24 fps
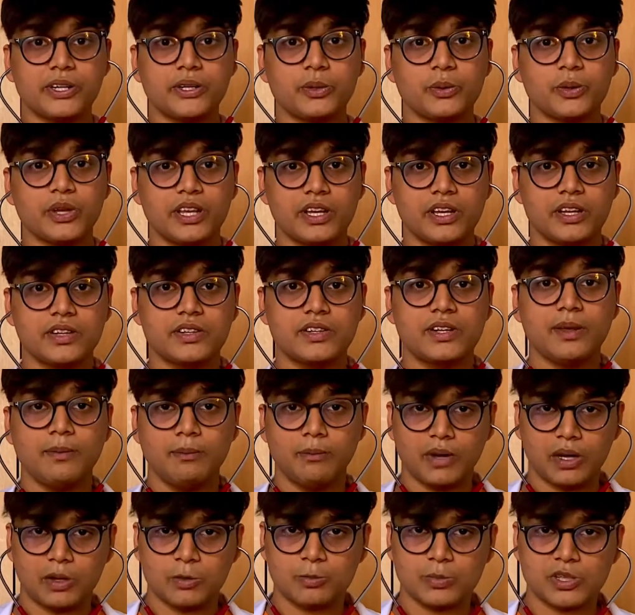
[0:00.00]
to hear the
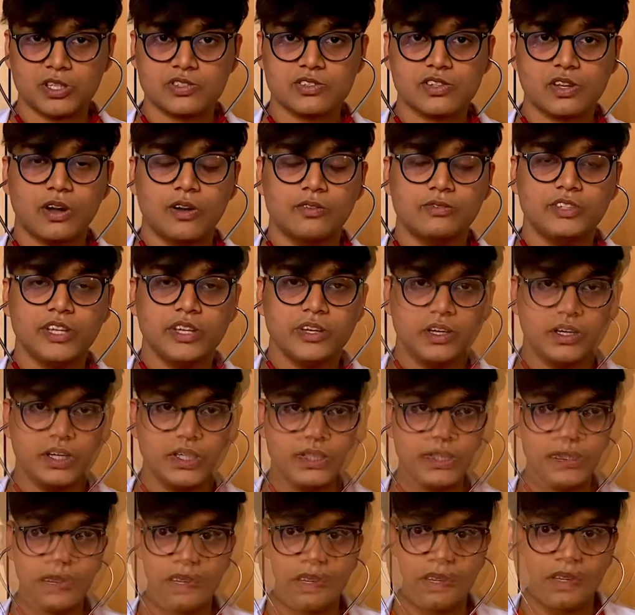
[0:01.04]
murmurs of the heart.
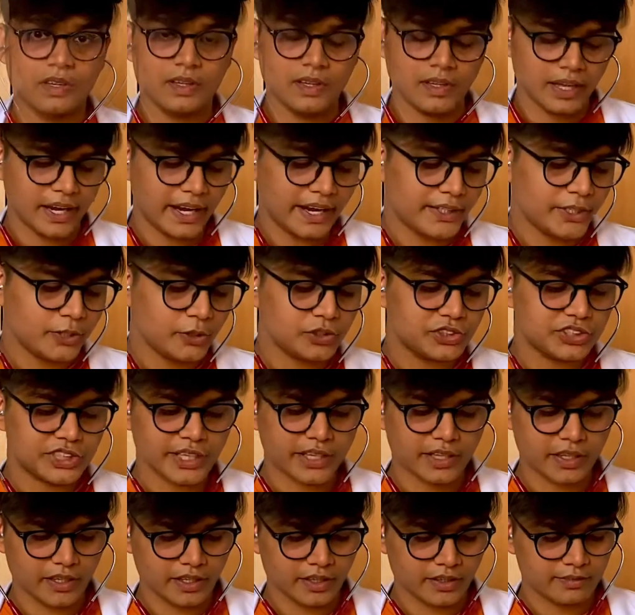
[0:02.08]
And to
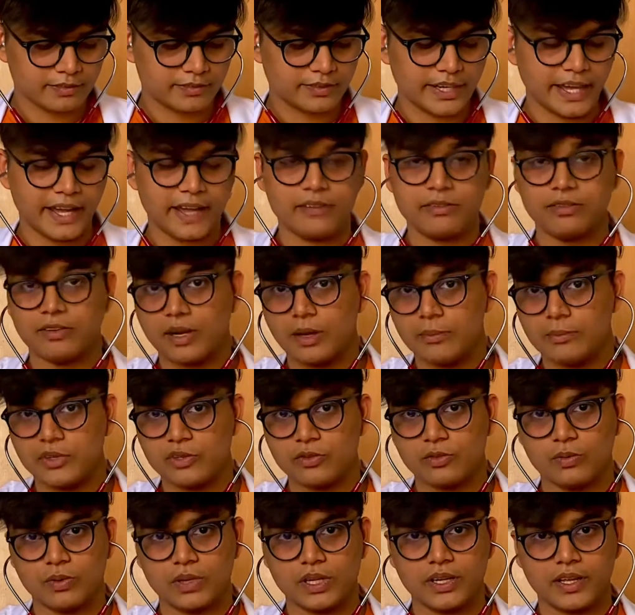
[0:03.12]
check if diaphragm is
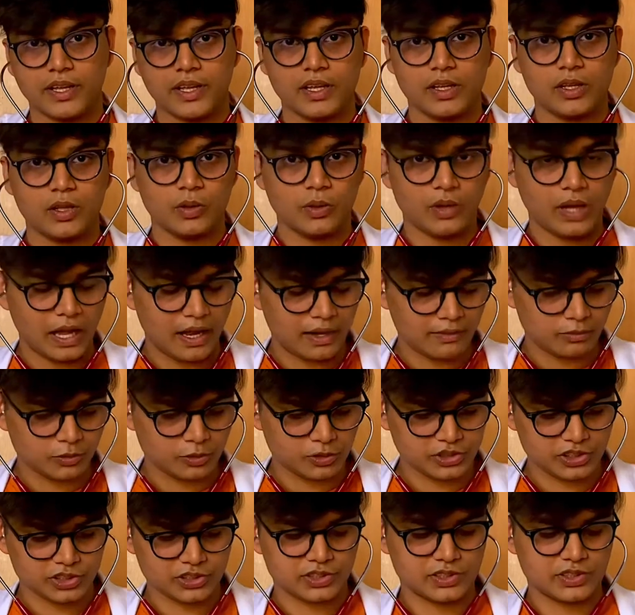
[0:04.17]
working, you have to
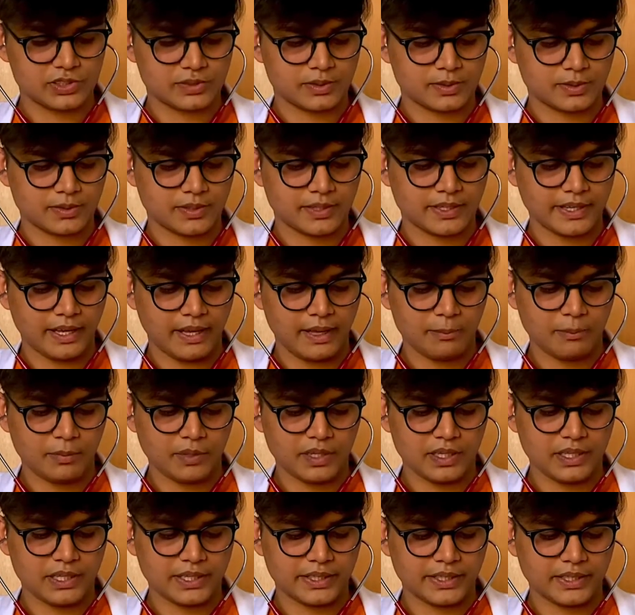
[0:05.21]
just tap a
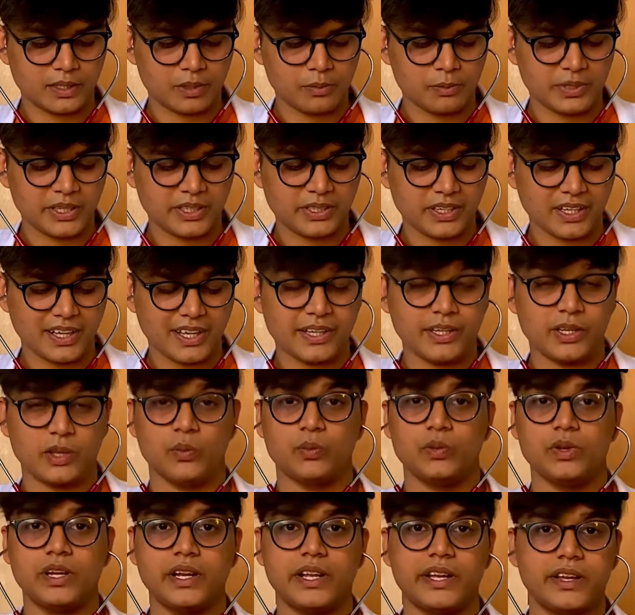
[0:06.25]
little bit and you
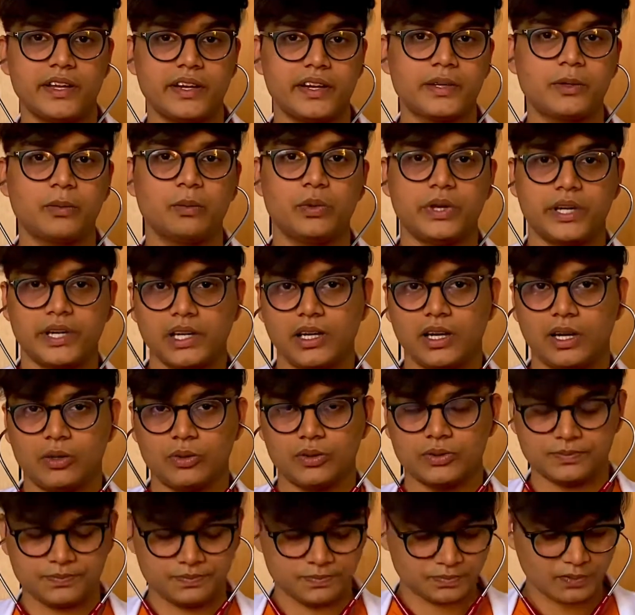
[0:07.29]
will hear it very loud.
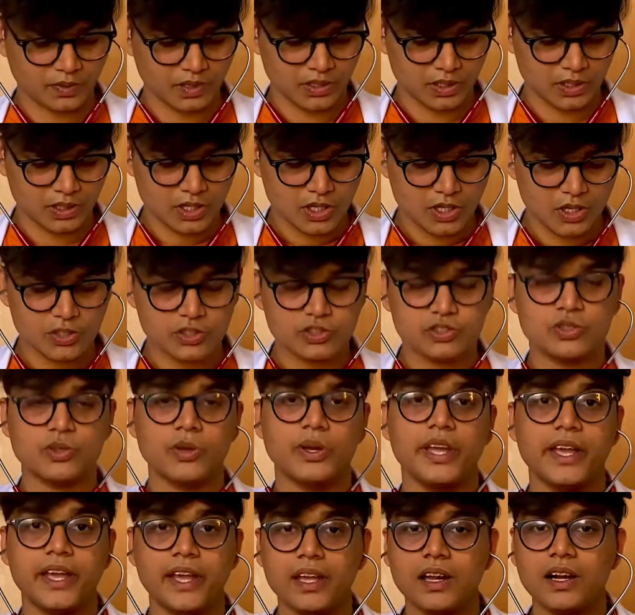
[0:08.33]
So
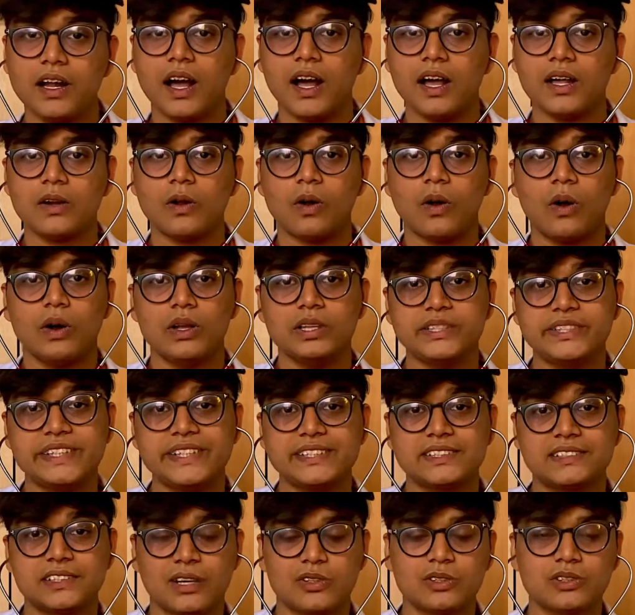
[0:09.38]
here are all the
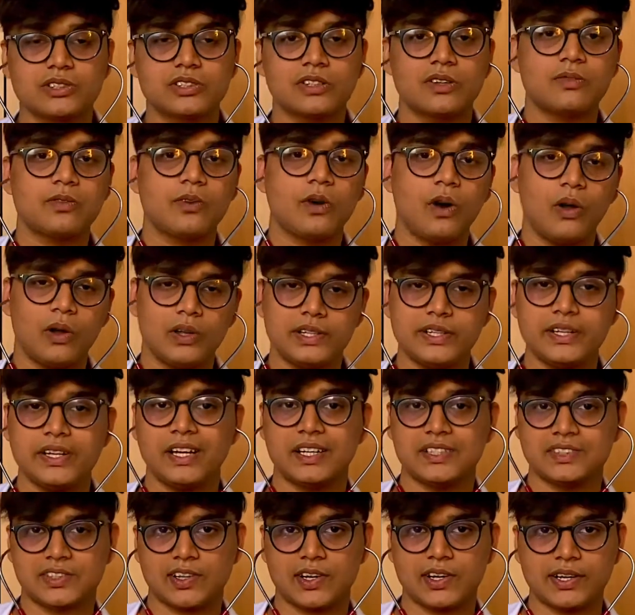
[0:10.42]
sounds of all the
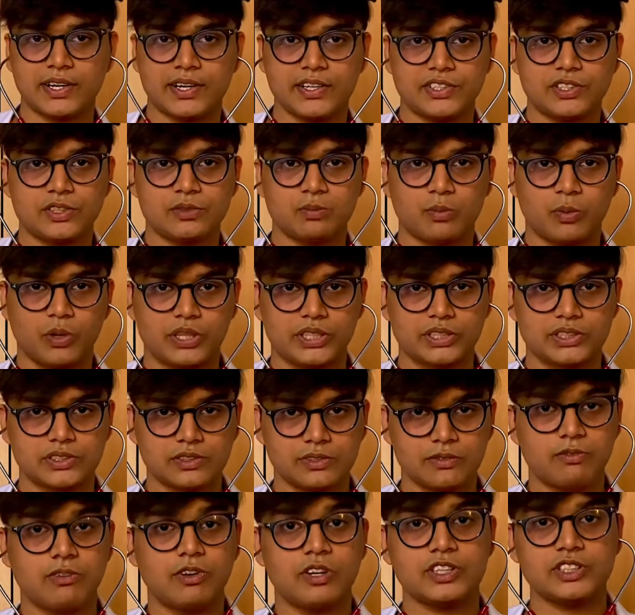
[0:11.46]
auscultation points.
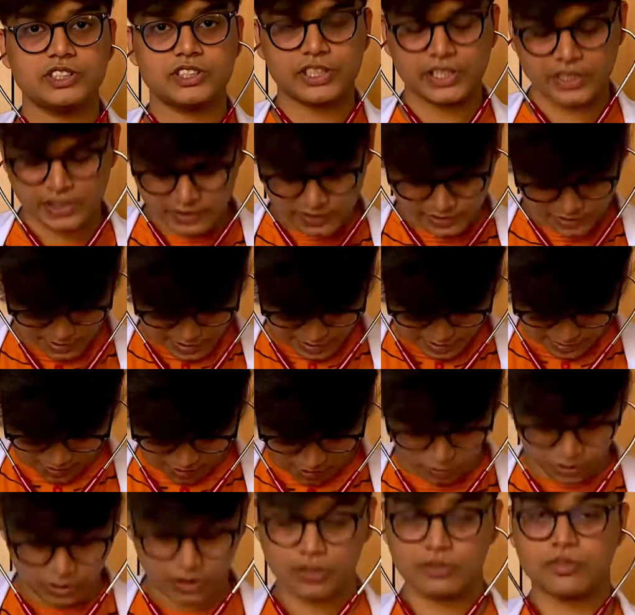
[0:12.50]
First is the
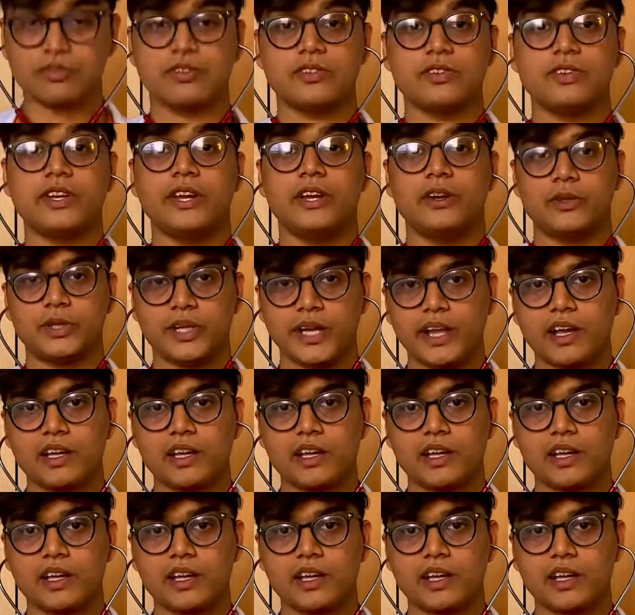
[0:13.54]
sound of aortic